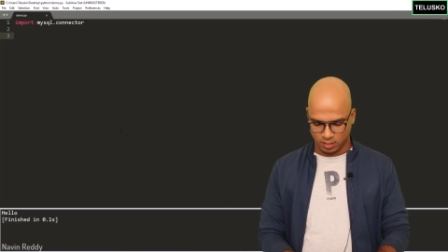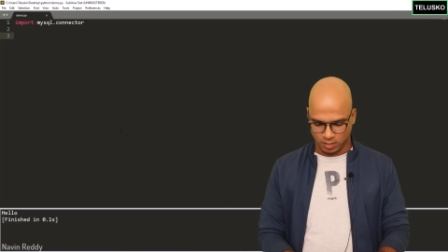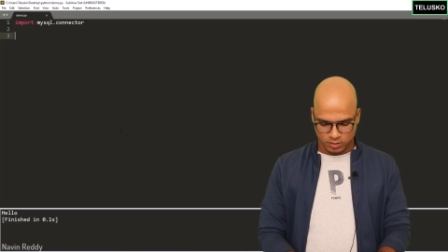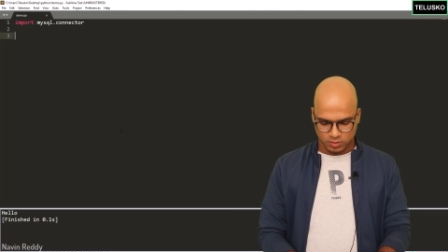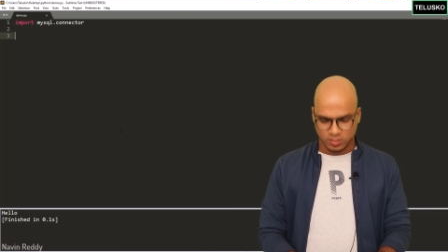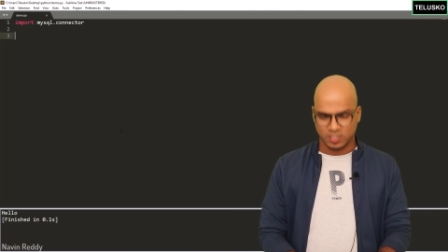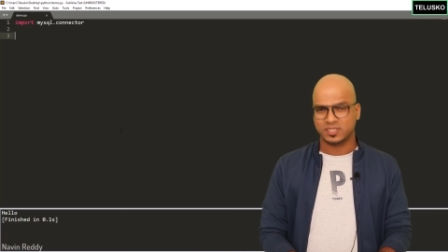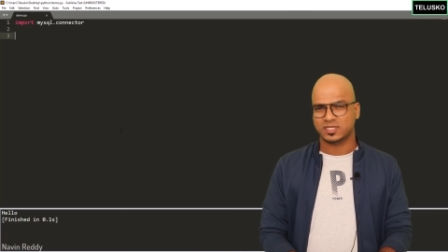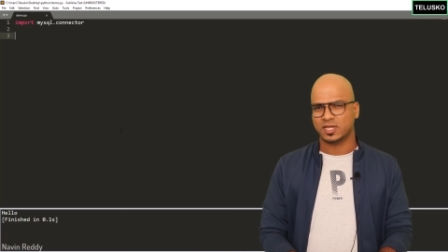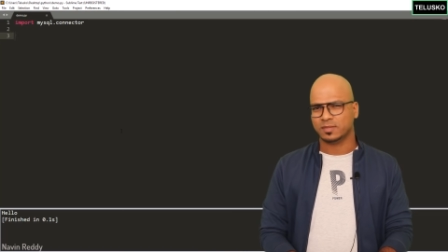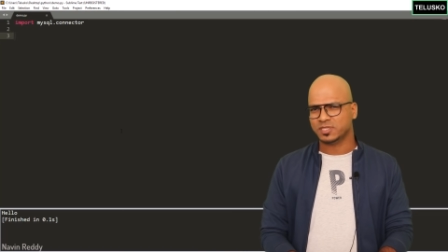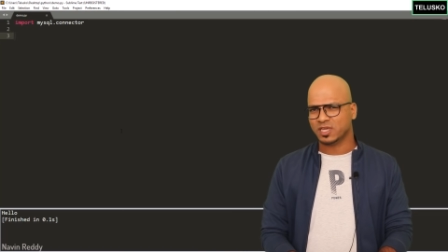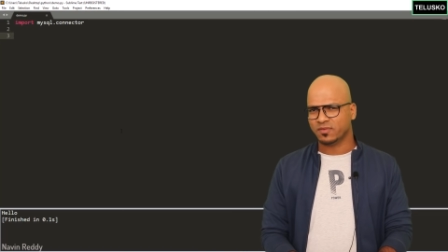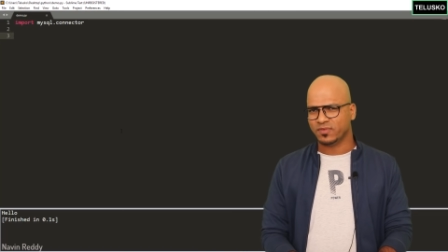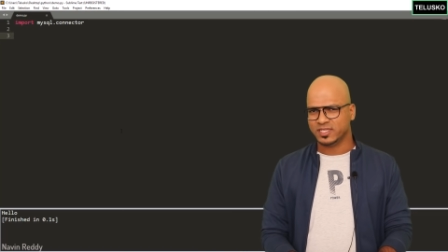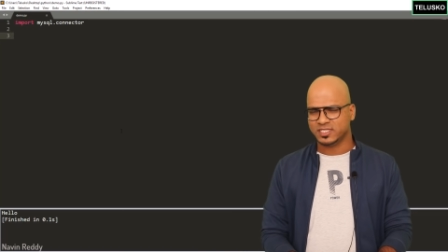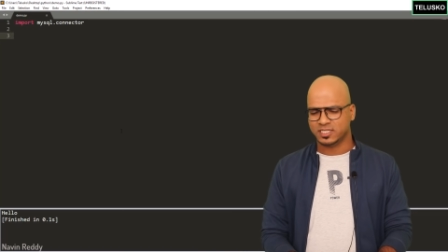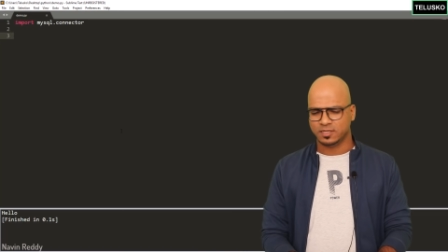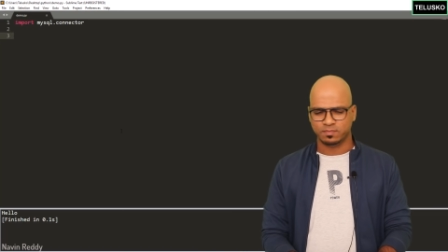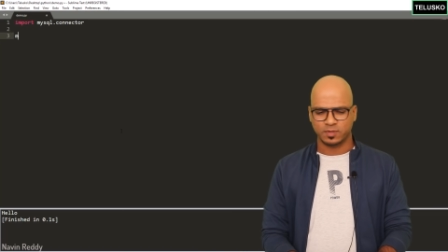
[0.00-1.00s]
So steps are
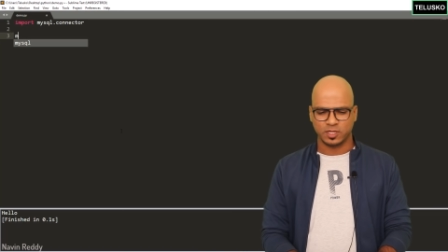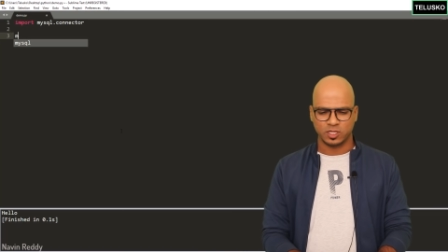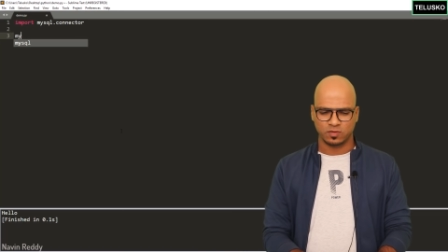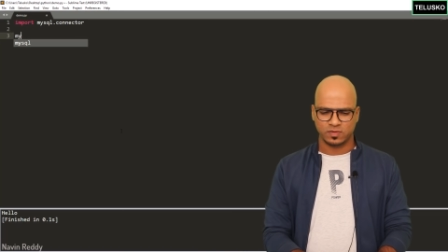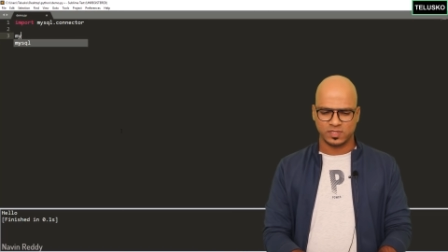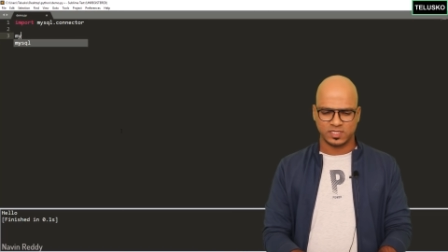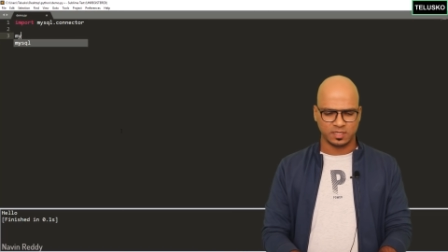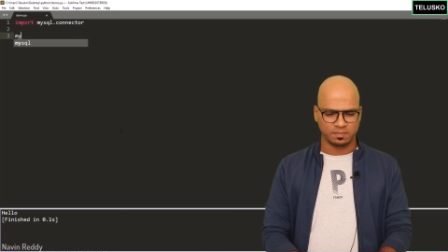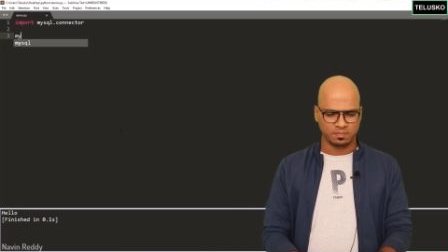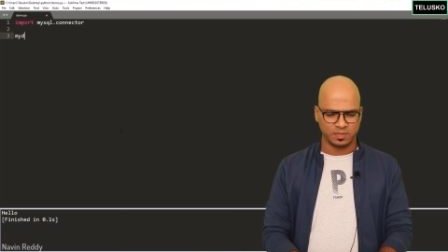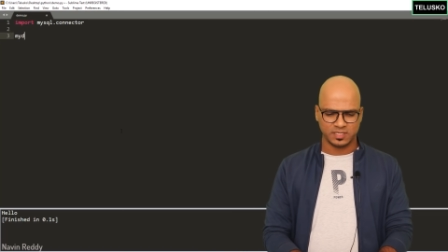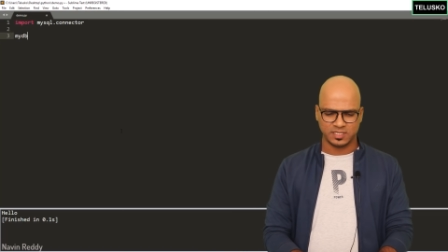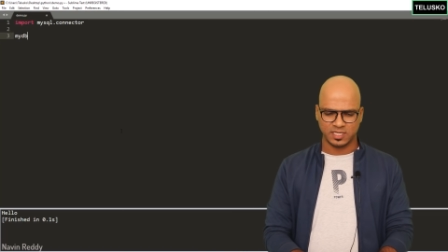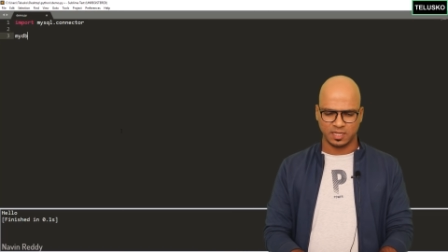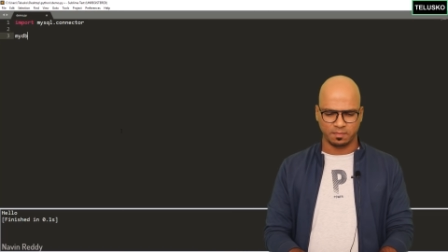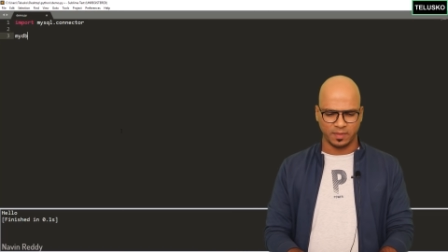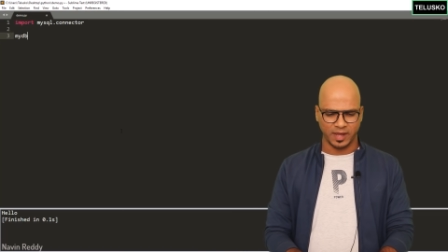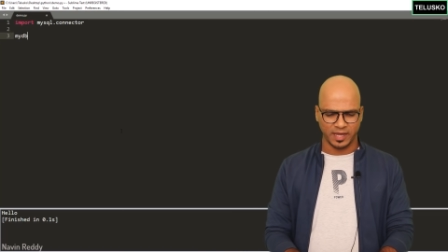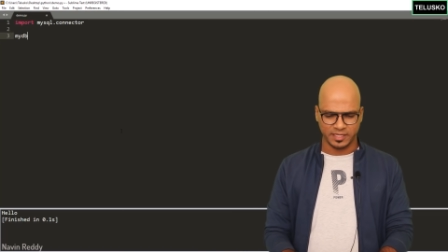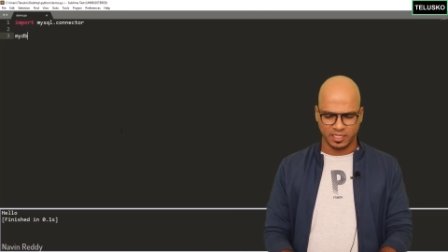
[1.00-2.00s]
very simple. You will simply say
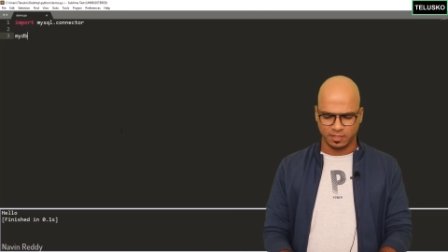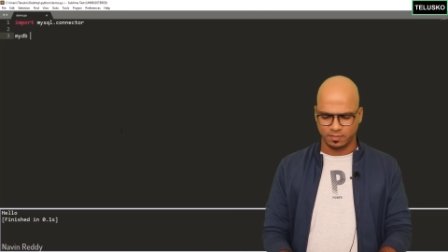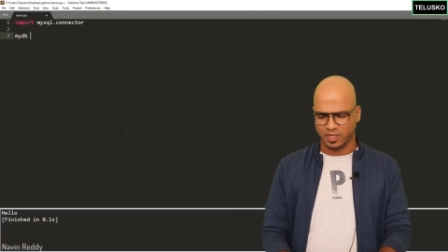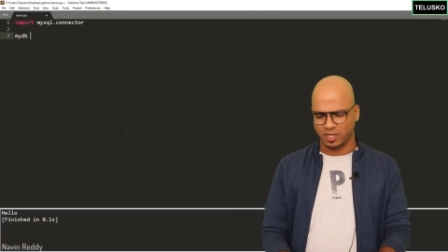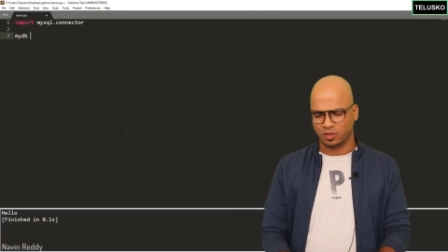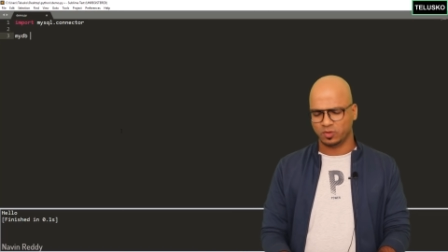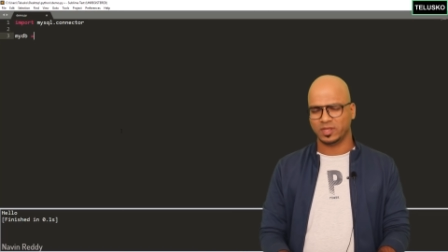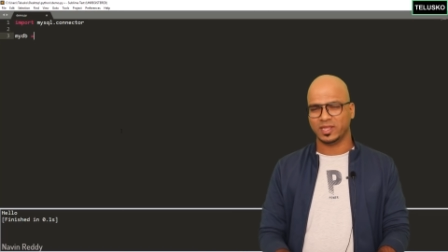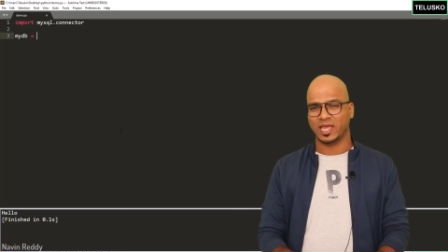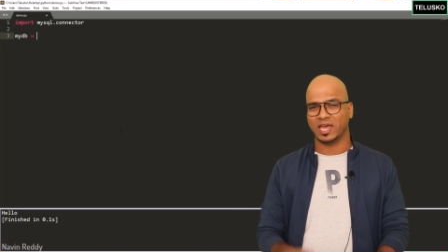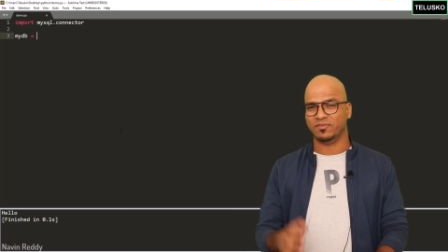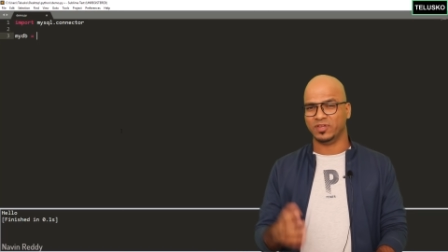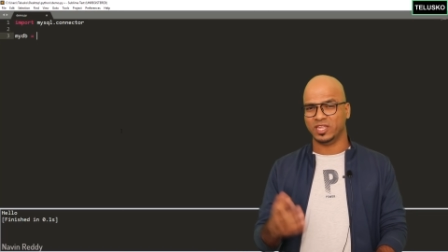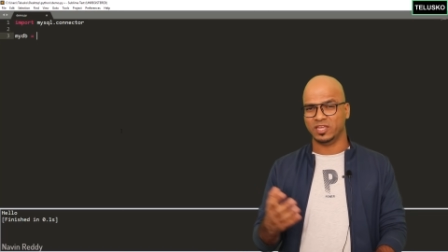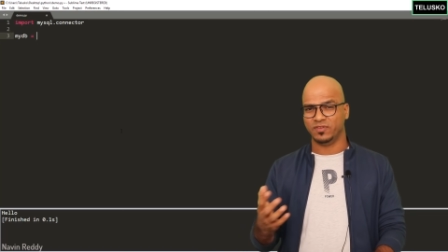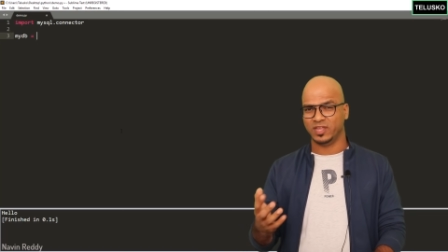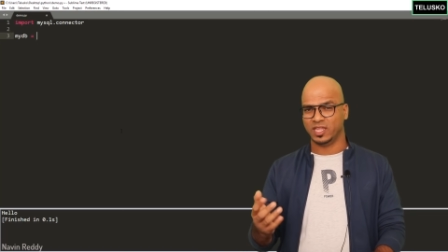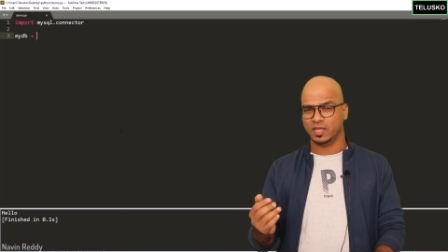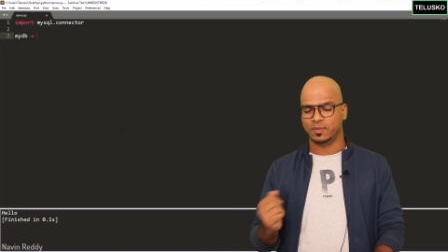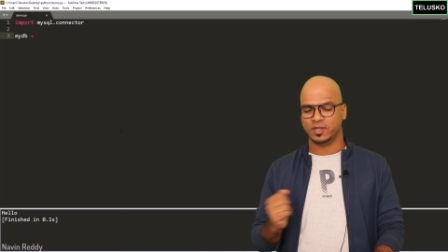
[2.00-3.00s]
mydb, you can have
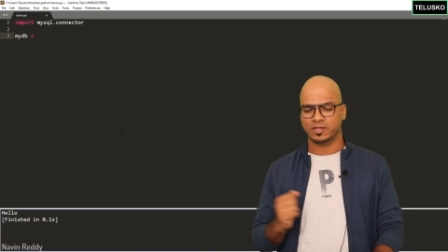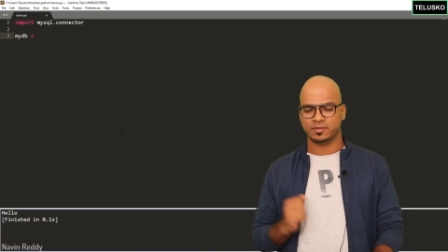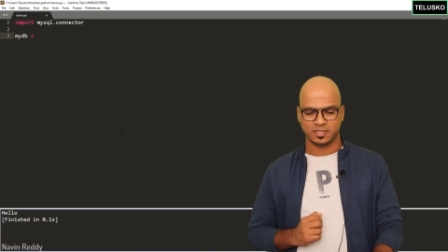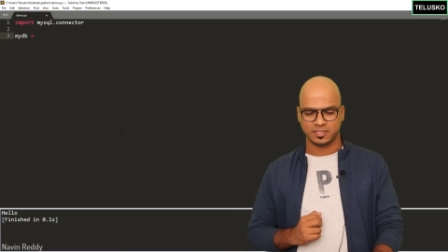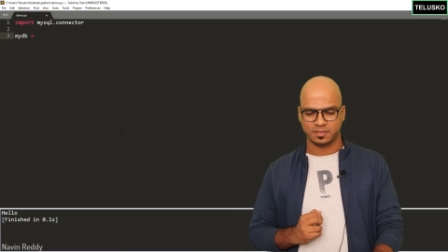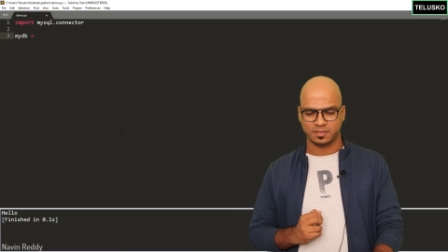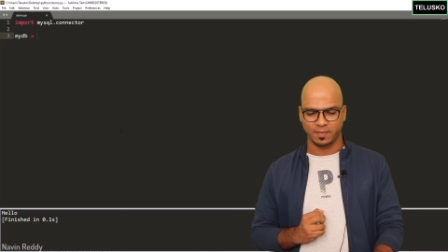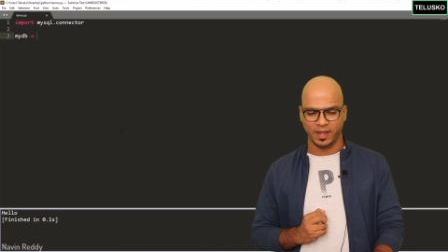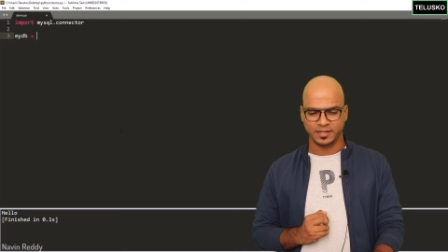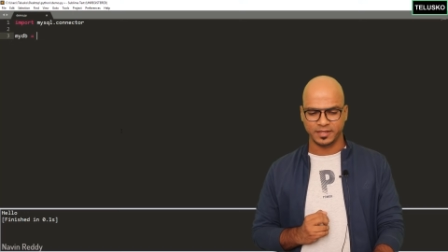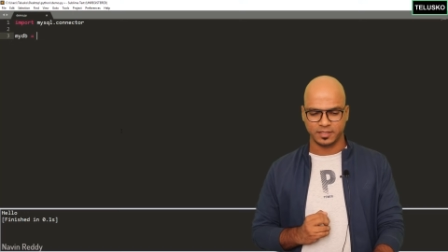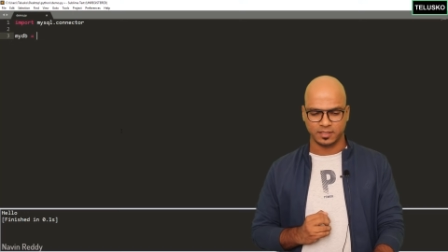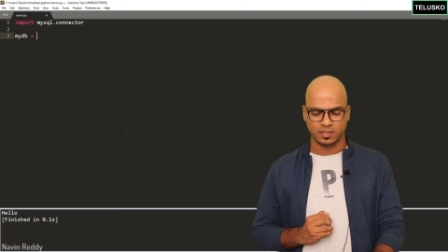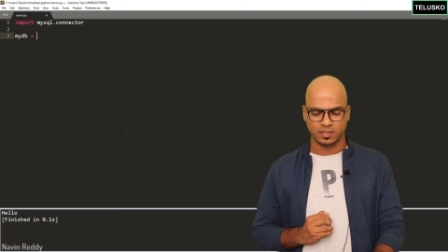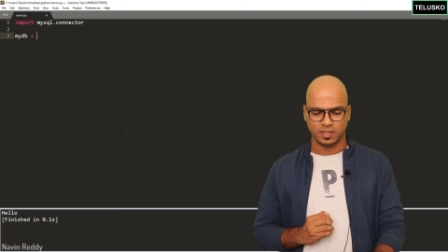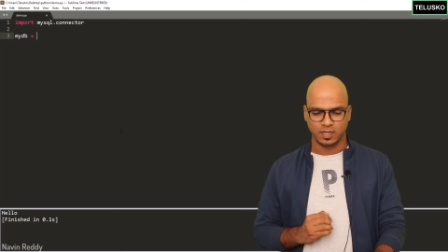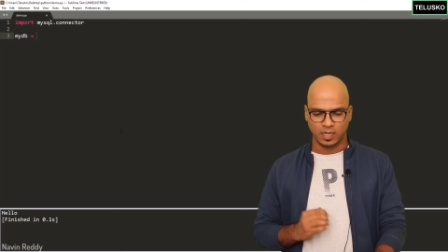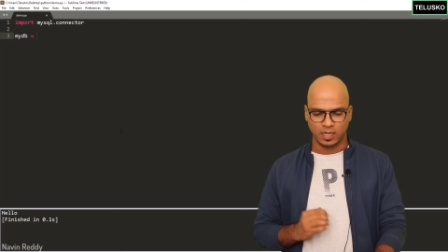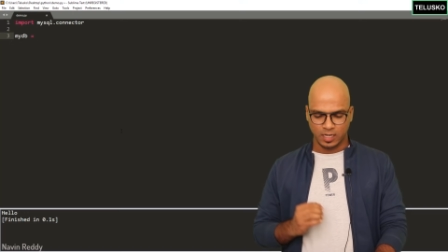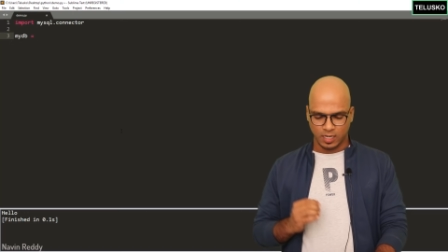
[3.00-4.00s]
any variable, it doesn't matter.